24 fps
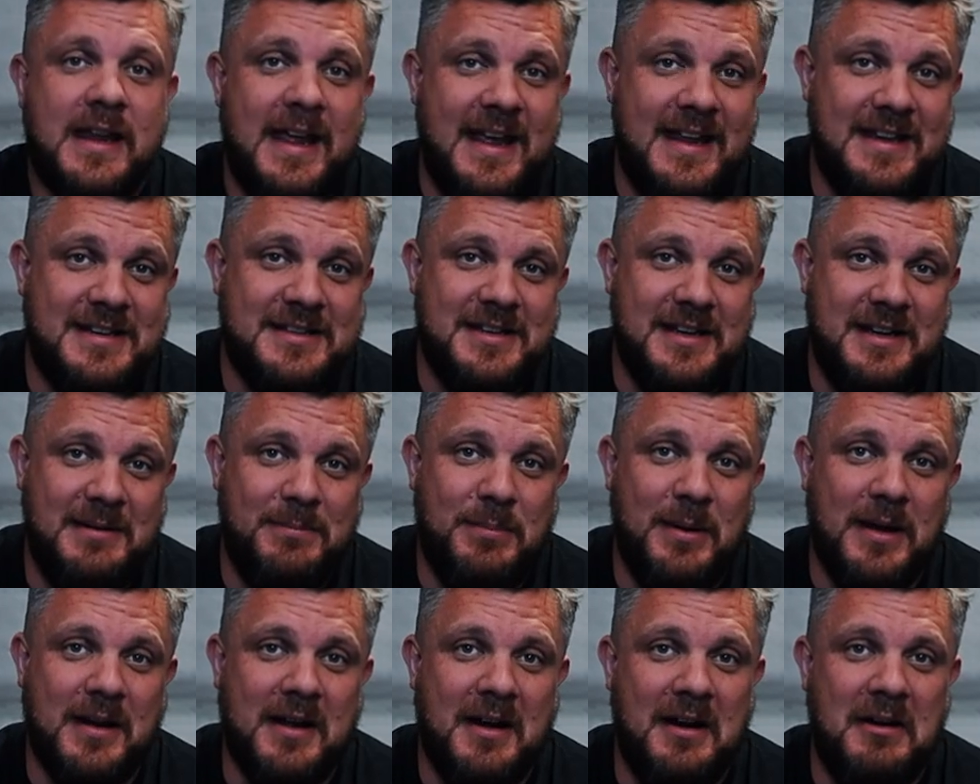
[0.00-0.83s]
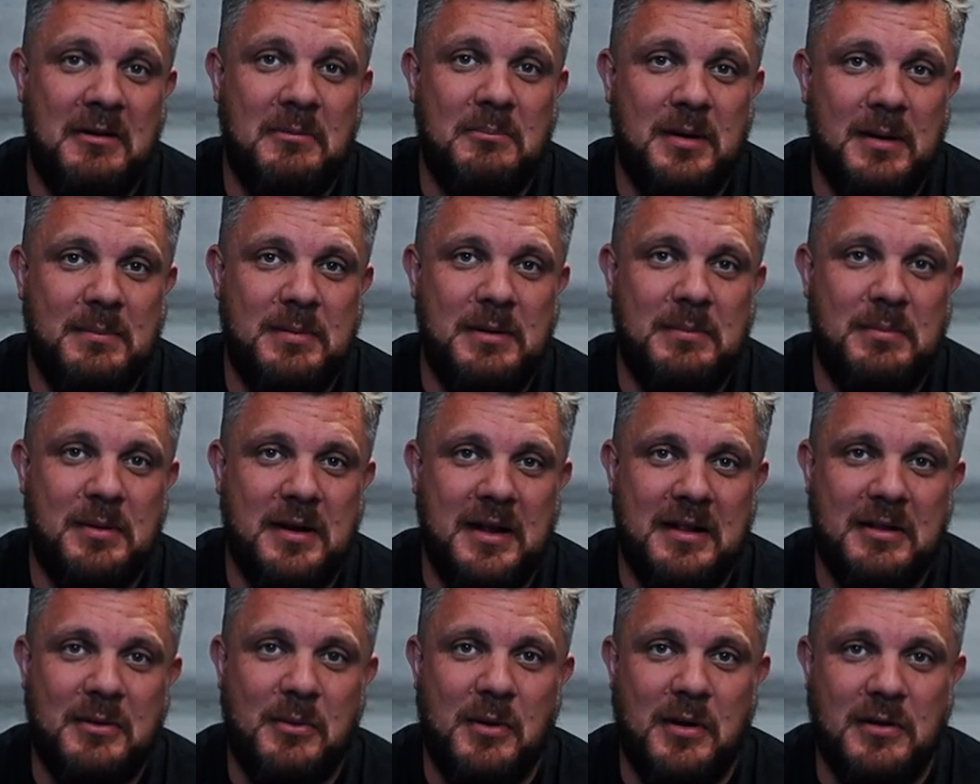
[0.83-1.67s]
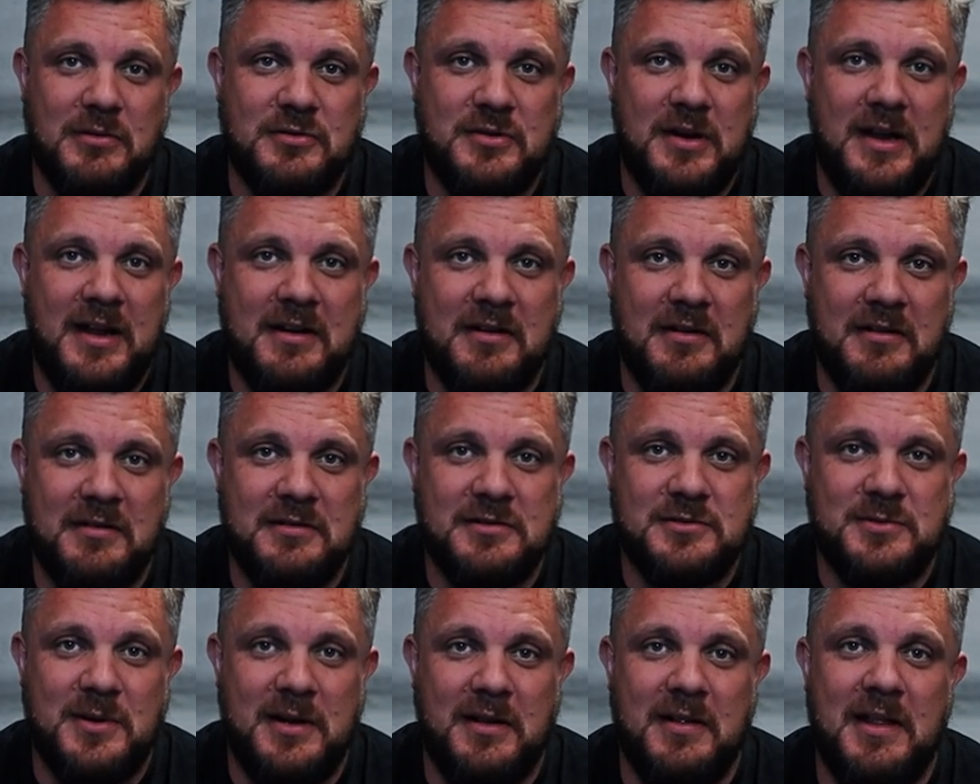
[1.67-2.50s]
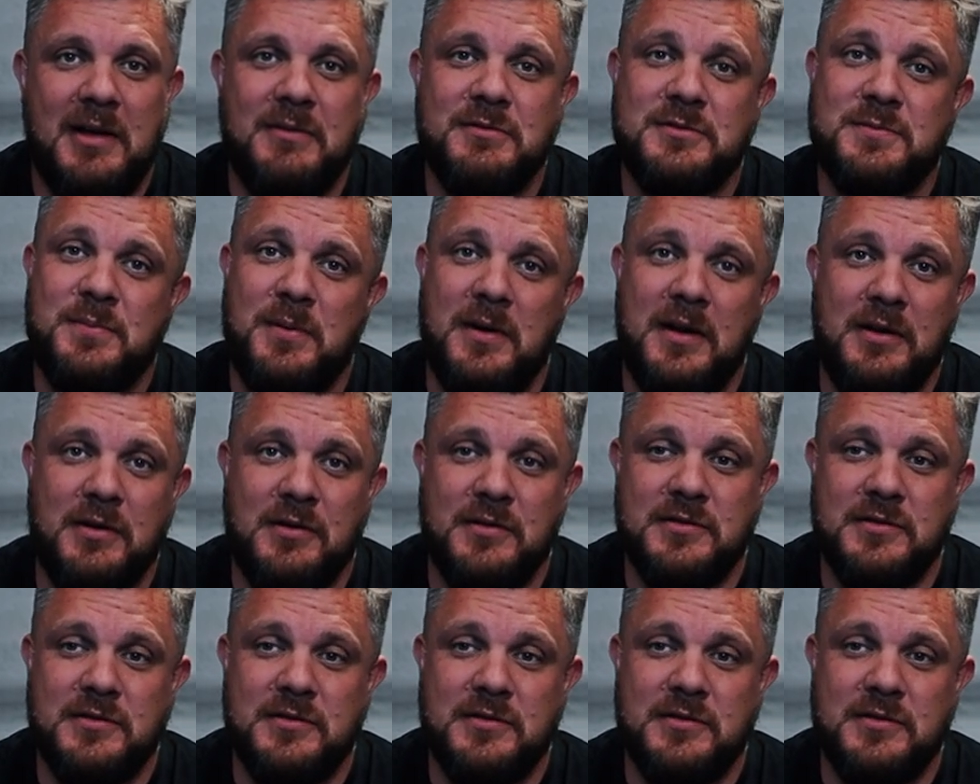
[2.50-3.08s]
Get to see Big Iron Bibby break the world record as well. That was pretty